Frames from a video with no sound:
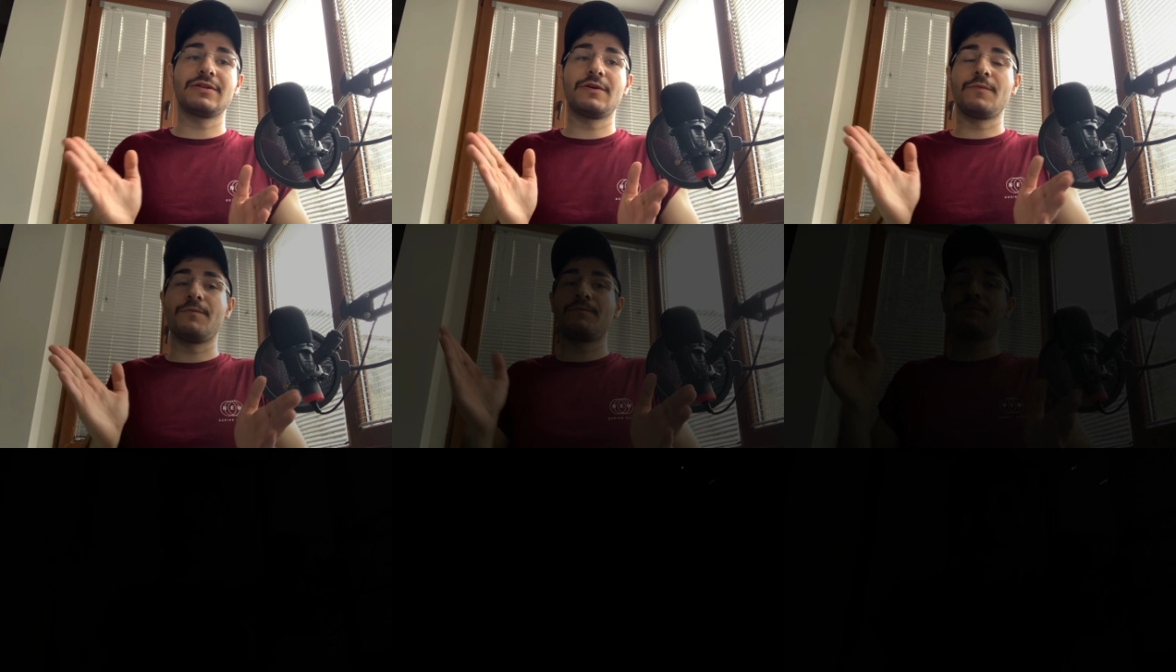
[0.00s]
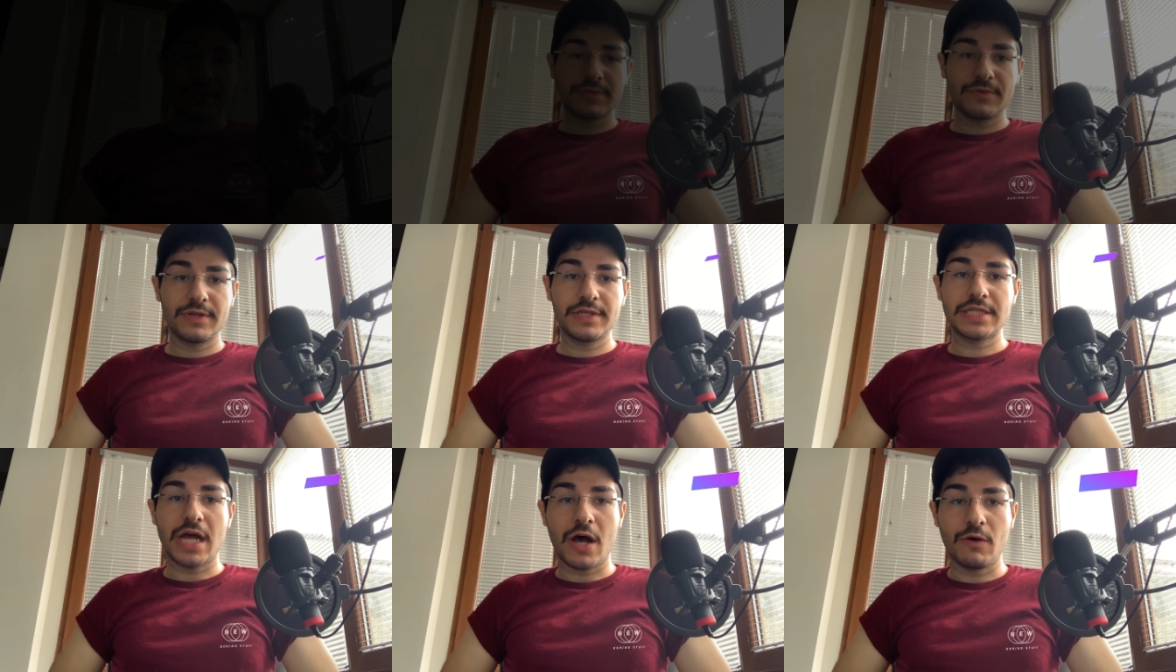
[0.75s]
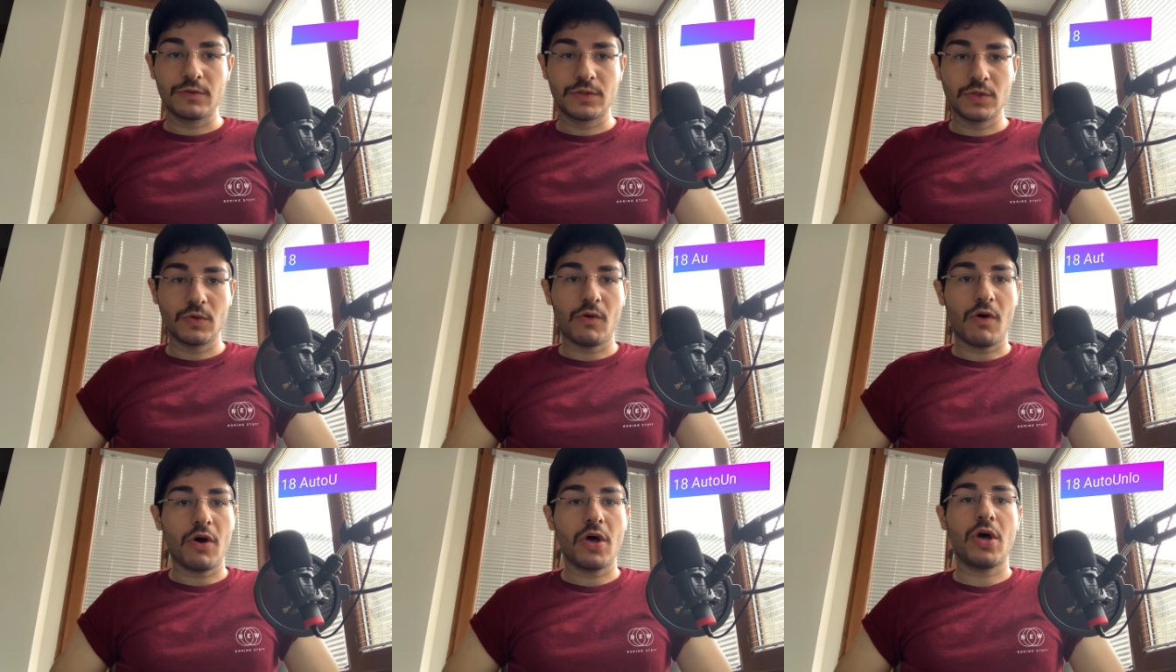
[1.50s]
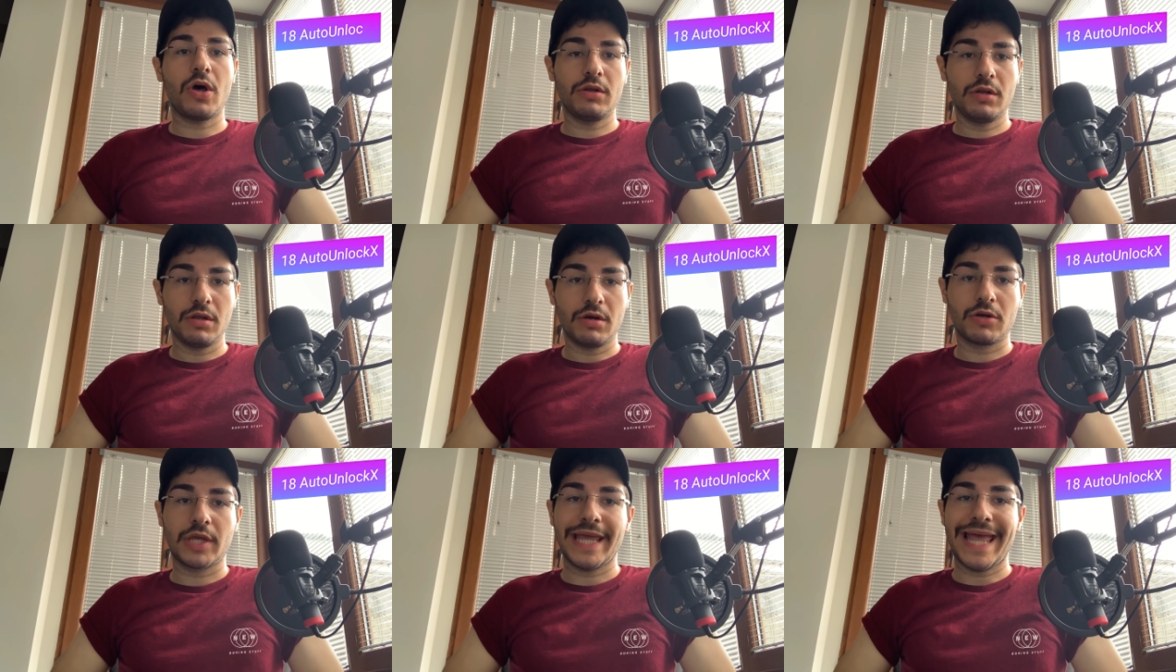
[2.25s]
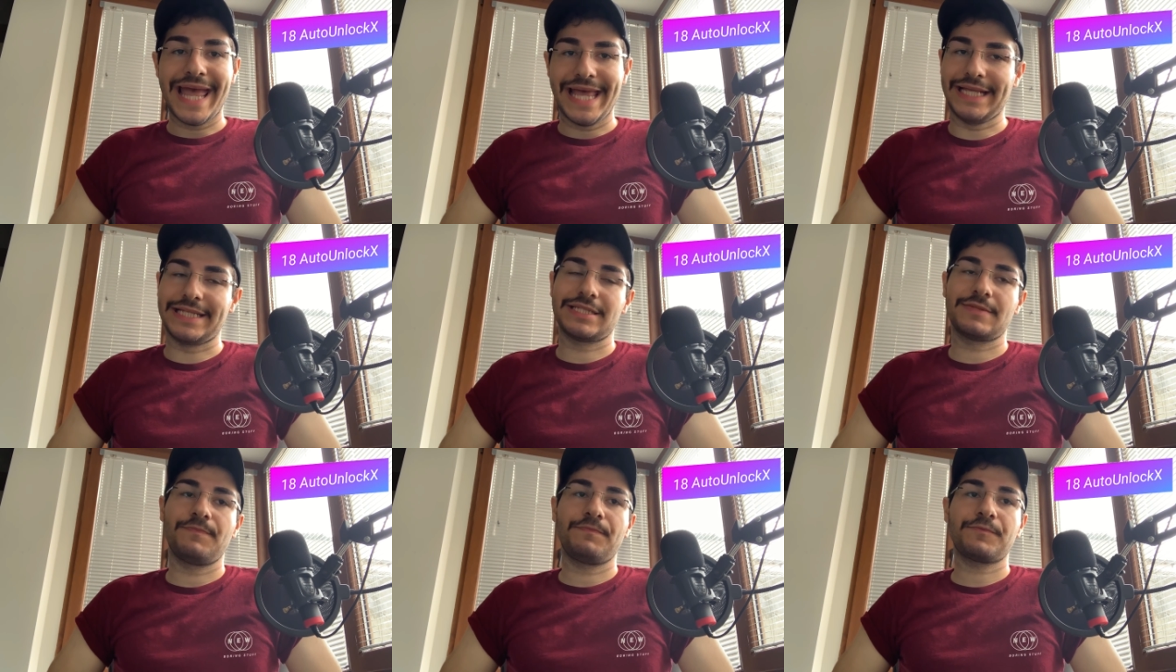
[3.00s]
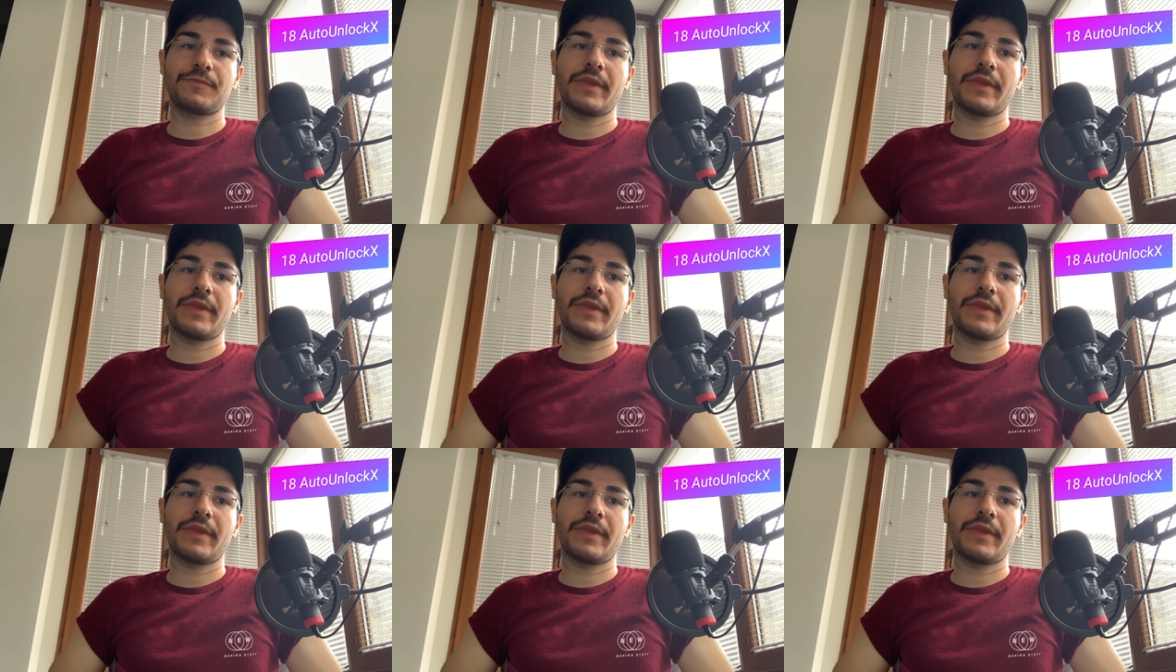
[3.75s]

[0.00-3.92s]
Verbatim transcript: So next one is Auto Unlock X.